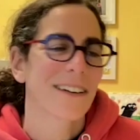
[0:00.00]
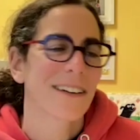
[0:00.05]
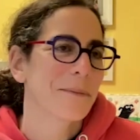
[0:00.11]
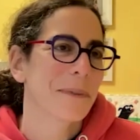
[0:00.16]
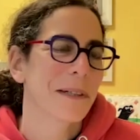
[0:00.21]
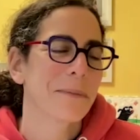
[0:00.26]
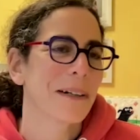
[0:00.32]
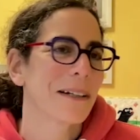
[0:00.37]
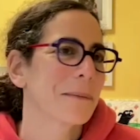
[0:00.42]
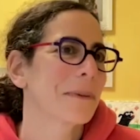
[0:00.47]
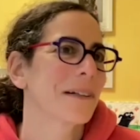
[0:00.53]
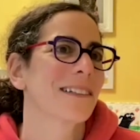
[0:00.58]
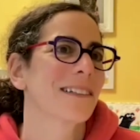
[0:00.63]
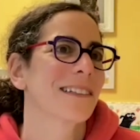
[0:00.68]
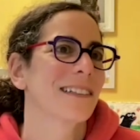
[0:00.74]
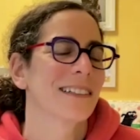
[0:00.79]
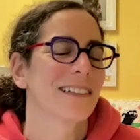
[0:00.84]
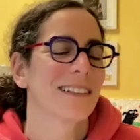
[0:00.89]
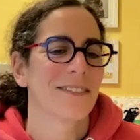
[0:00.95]
would be a better
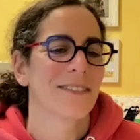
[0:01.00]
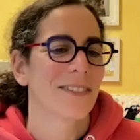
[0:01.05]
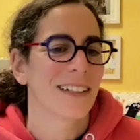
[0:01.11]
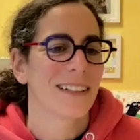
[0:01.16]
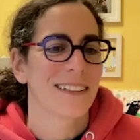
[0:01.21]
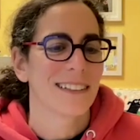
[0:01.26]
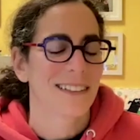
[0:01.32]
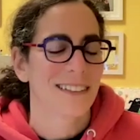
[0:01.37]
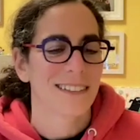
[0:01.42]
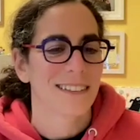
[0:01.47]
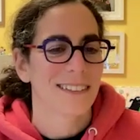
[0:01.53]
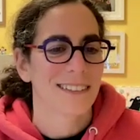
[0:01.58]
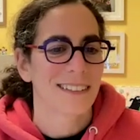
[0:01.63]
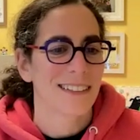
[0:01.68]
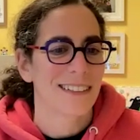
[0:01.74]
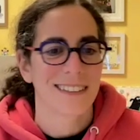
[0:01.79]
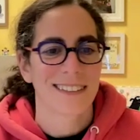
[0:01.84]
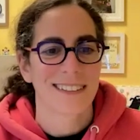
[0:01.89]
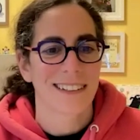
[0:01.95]
person if I
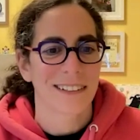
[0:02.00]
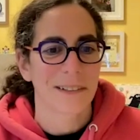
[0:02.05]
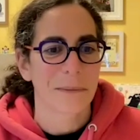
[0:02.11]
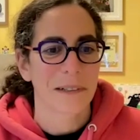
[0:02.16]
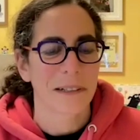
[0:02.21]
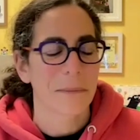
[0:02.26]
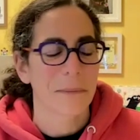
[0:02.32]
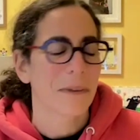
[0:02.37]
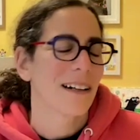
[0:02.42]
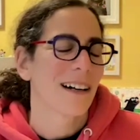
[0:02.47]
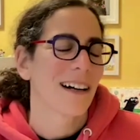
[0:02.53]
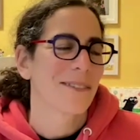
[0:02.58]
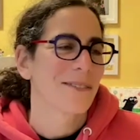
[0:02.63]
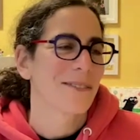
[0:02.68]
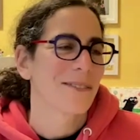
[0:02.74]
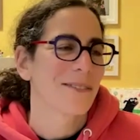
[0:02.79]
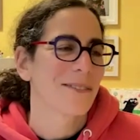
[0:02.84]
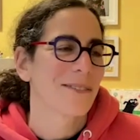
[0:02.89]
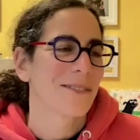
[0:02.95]
did a sketchbook, but I
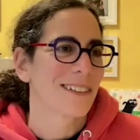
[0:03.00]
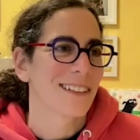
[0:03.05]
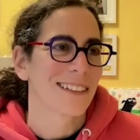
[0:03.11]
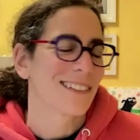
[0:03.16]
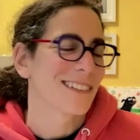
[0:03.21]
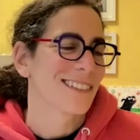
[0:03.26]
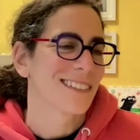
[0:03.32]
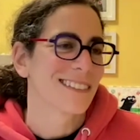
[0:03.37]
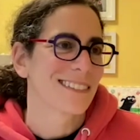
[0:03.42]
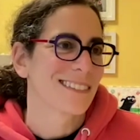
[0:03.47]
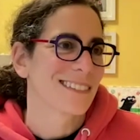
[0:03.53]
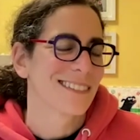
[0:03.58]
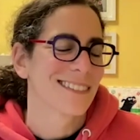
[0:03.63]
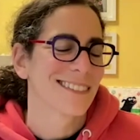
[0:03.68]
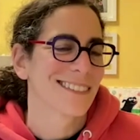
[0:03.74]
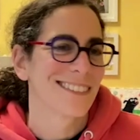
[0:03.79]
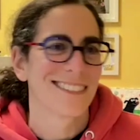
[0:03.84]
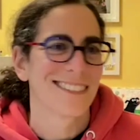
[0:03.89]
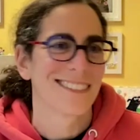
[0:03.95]
really just
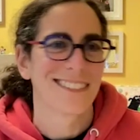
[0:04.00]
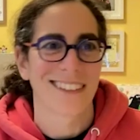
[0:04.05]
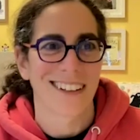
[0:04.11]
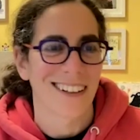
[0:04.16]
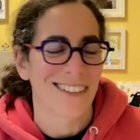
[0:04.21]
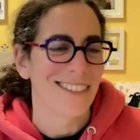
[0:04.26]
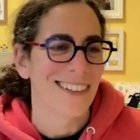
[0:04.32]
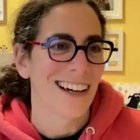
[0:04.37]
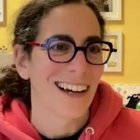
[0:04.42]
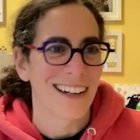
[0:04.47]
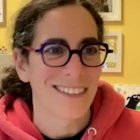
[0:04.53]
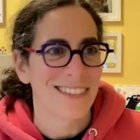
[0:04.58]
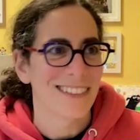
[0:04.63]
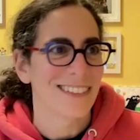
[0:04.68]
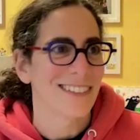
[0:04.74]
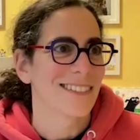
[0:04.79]
draw when I have to.